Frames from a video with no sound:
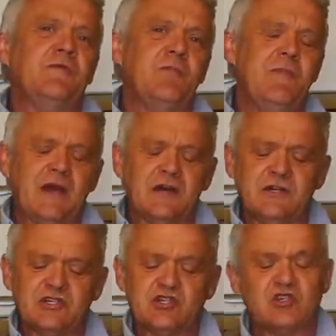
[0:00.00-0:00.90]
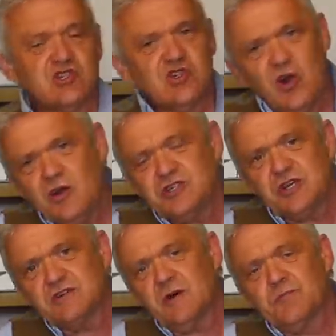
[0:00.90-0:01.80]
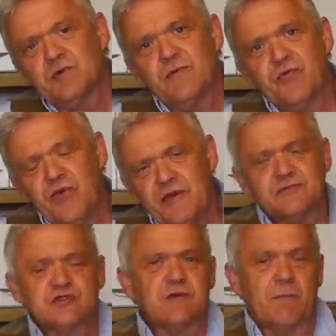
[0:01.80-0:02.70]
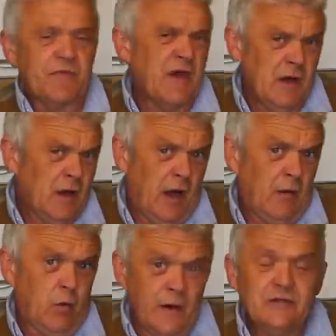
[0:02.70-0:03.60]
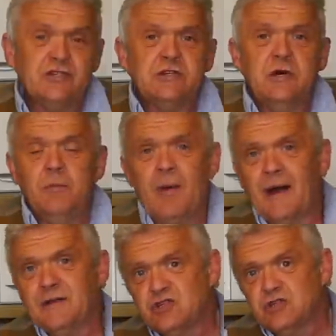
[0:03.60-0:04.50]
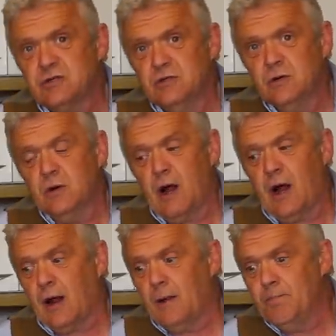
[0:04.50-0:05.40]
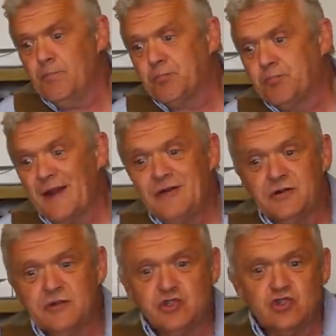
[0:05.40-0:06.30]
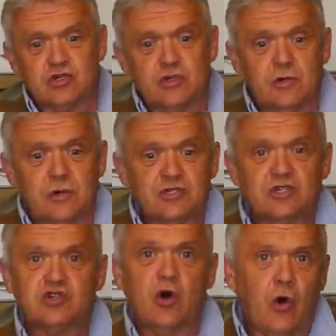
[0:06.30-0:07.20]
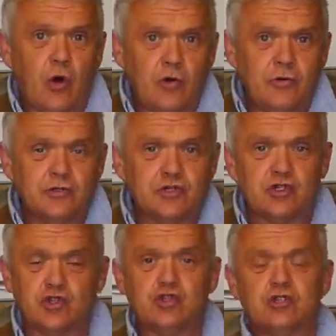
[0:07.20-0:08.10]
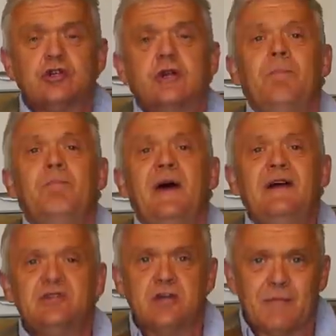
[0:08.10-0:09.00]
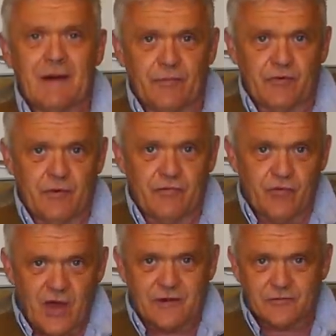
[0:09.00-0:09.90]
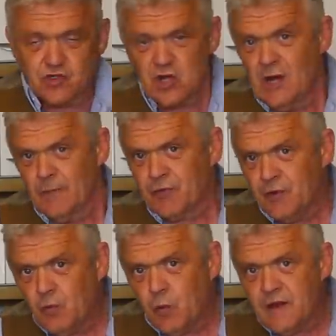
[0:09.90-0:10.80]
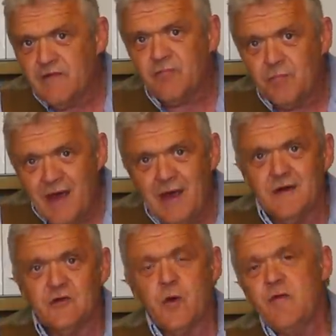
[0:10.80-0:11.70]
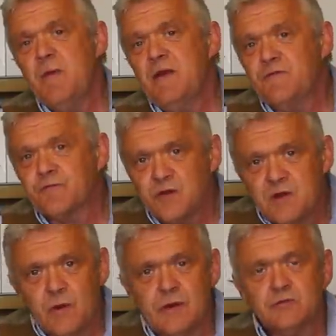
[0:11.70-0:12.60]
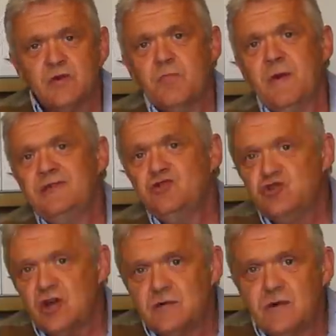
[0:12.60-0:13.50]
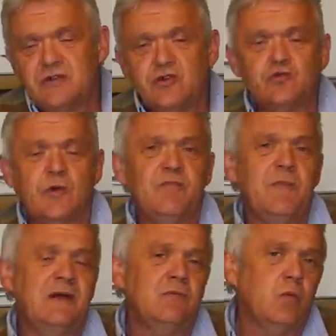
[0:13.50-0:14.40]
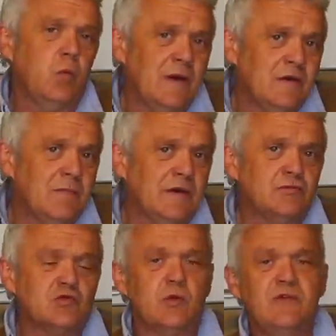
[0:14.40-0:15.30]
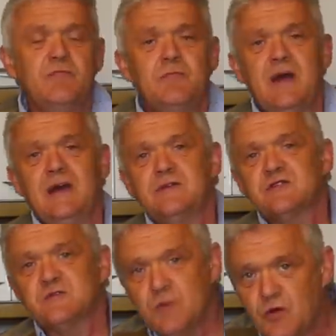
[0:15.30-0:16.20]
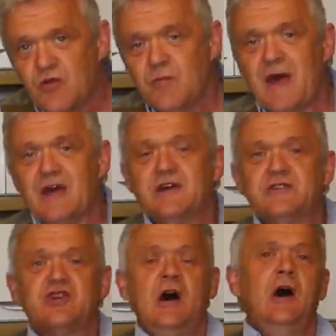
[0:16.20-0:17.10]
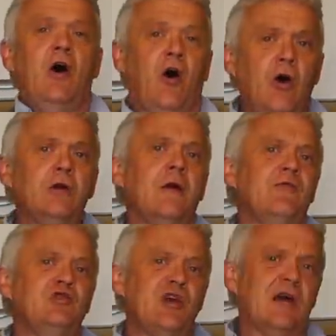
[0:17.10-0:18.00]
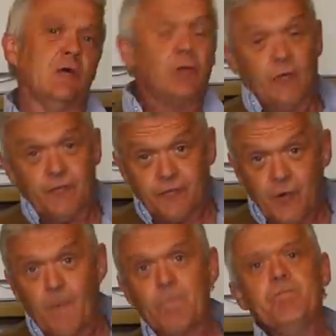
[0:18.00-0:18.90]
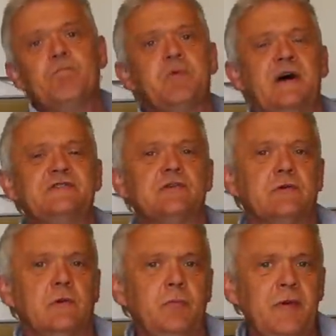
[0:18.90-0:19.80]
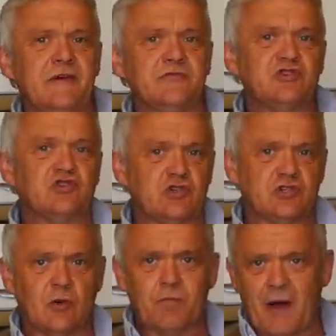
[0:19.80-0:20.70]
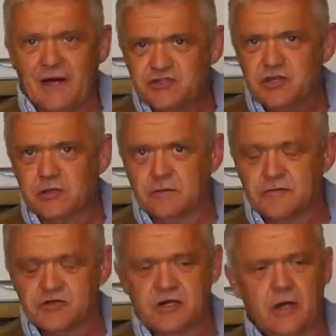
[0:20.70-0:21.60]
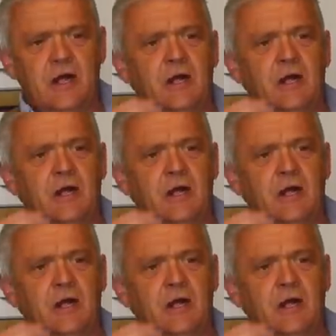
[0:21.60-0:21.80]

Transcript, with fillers: to make an astonishing number of things from uh, wind turbines to um, blenders to saws to just an amazing amount of things that we've made. We've made freewheels, we've made generators, we've made windmills, we've made smoothie makers, all on the channel from bicycle bits. So bicycles,